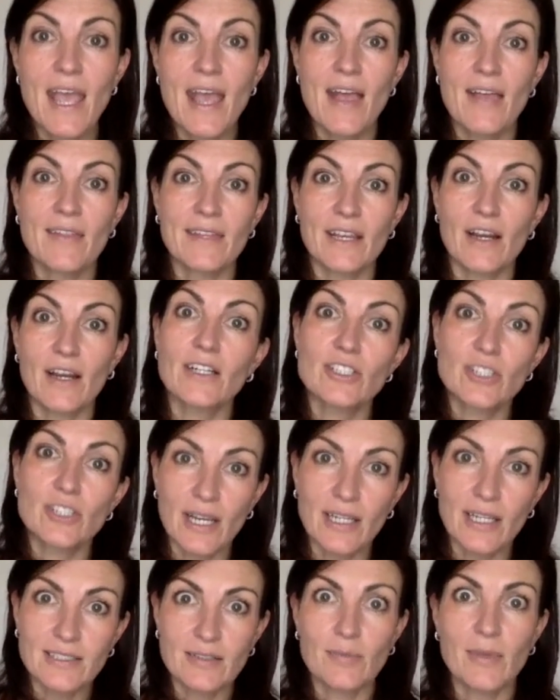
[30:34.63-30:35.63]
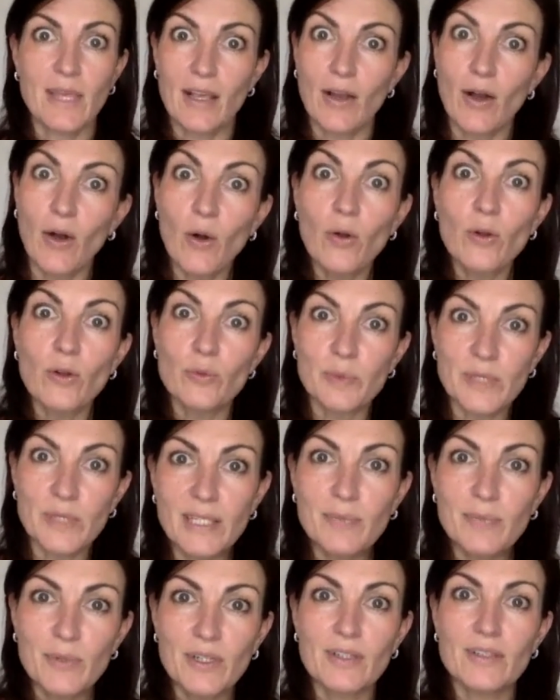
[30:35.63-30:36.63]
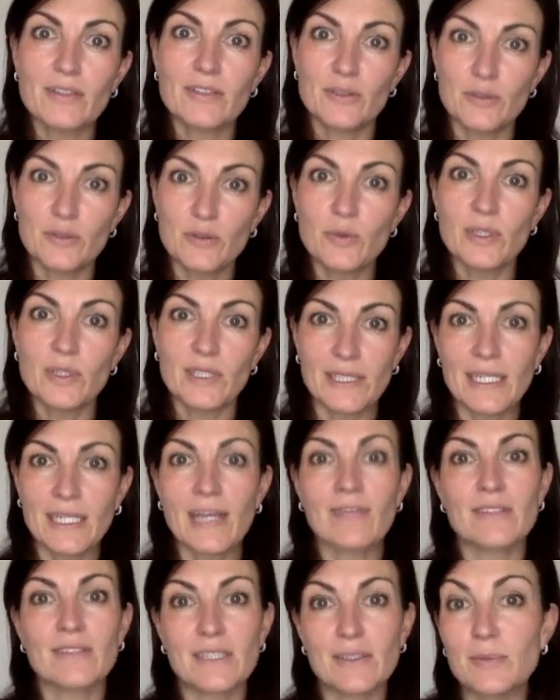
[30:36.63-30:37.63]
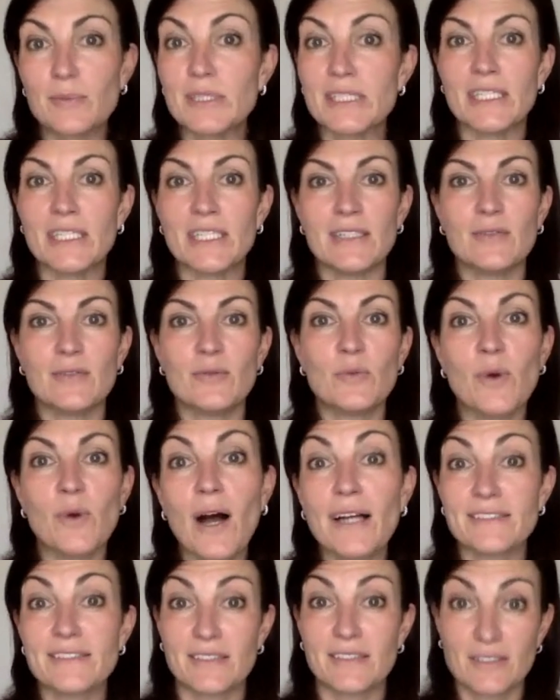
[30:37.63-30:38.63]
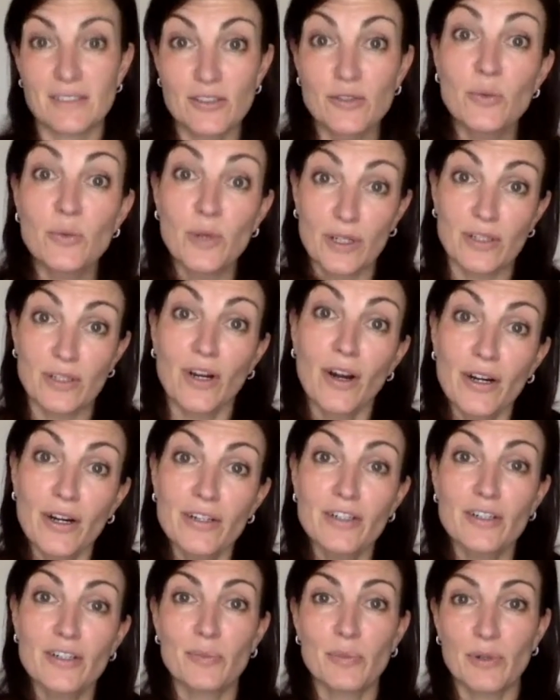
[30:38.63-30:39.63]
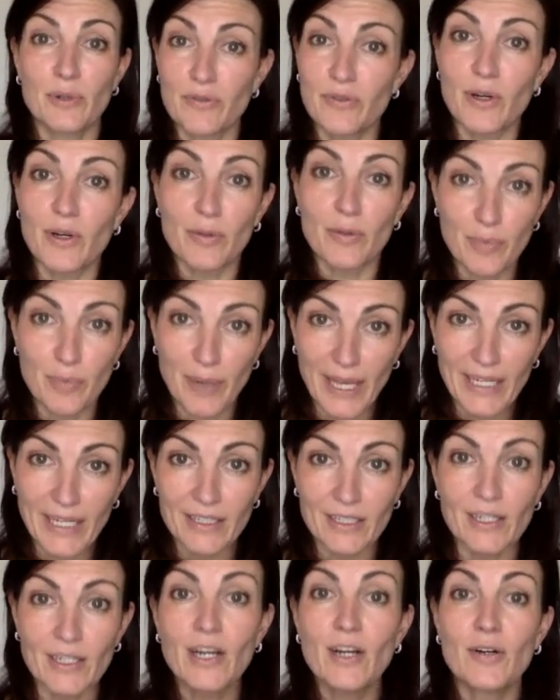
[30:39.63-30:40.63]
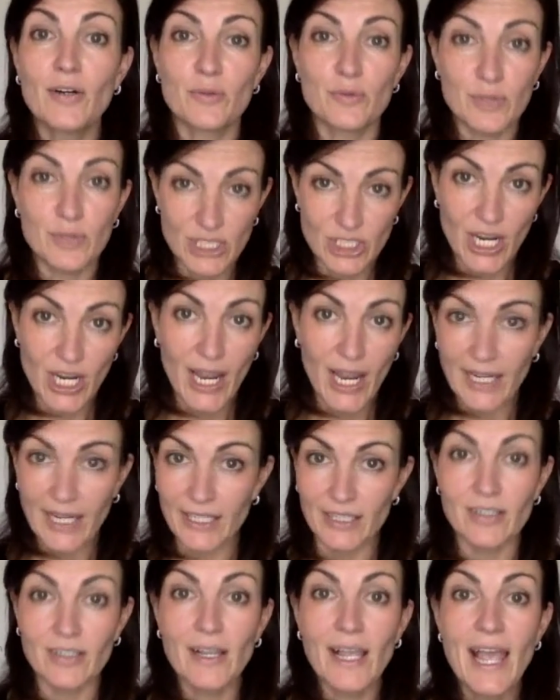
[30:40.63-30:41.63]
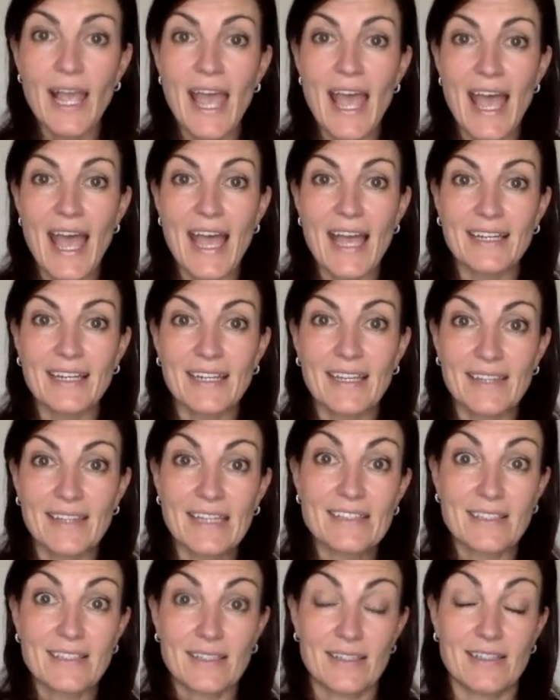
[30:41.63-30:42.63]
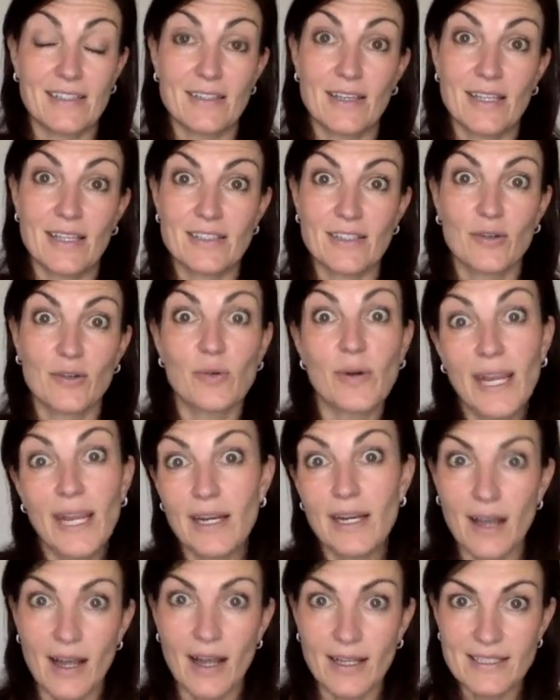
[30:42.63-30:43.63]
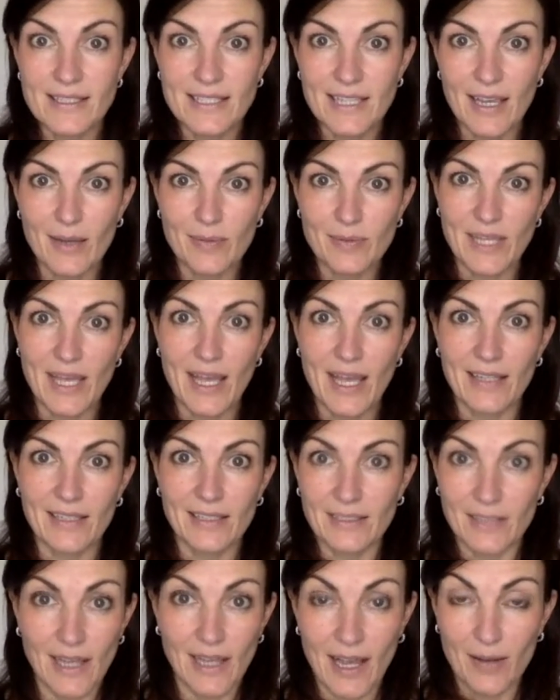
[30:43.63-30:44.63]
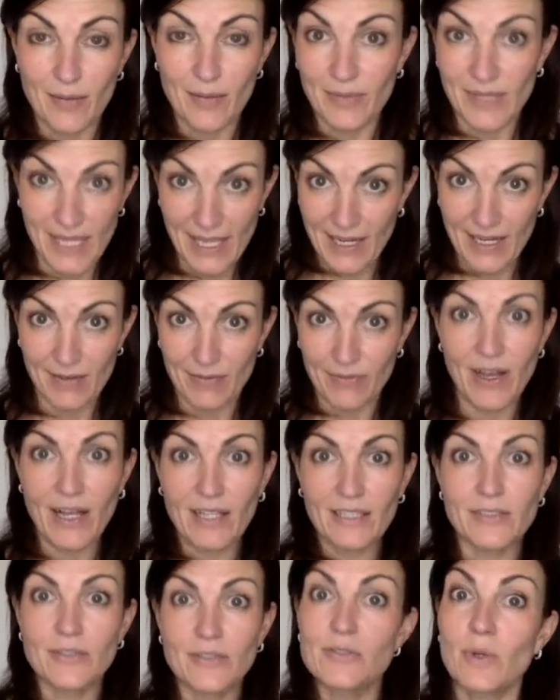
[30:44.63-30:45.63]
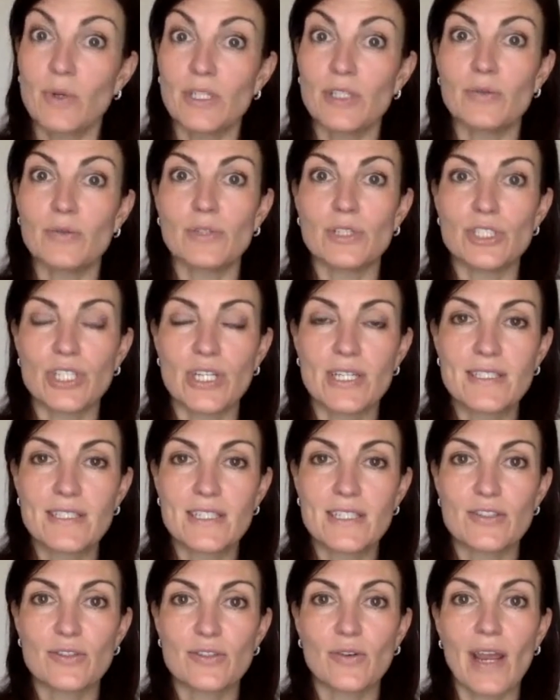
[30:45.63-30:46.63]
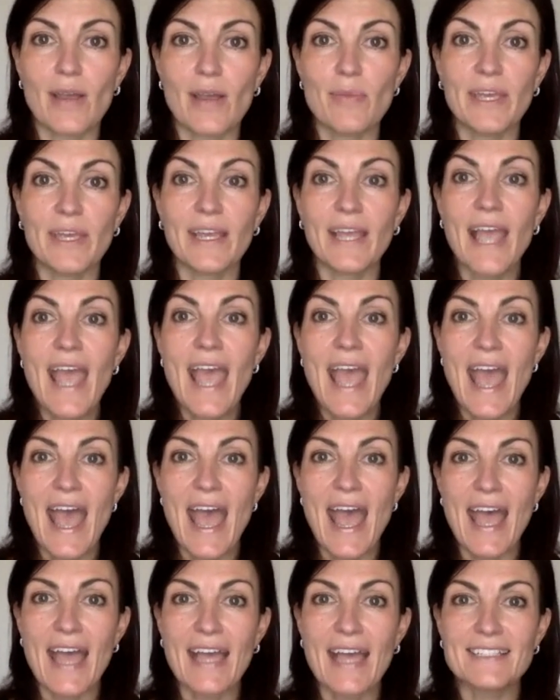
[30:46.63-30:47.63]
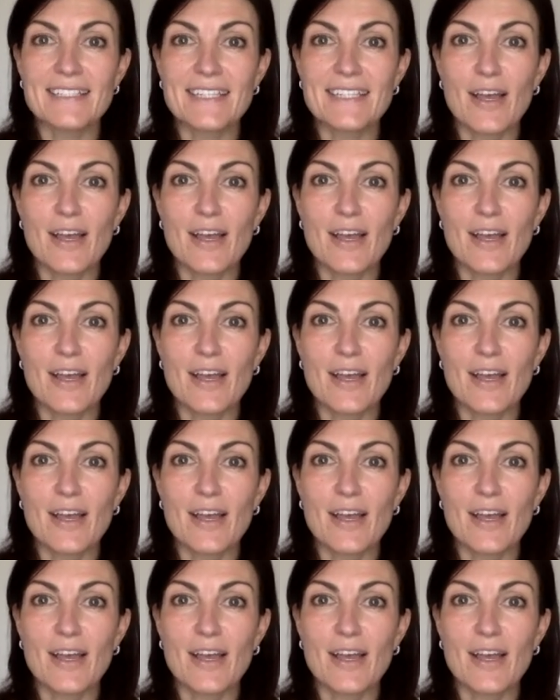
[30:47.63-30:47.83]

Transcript: they are trying to make whole people who will inevitably want to work harder, perform better, reach higher. And it's a great concept that, and it follows what you were just describing. And,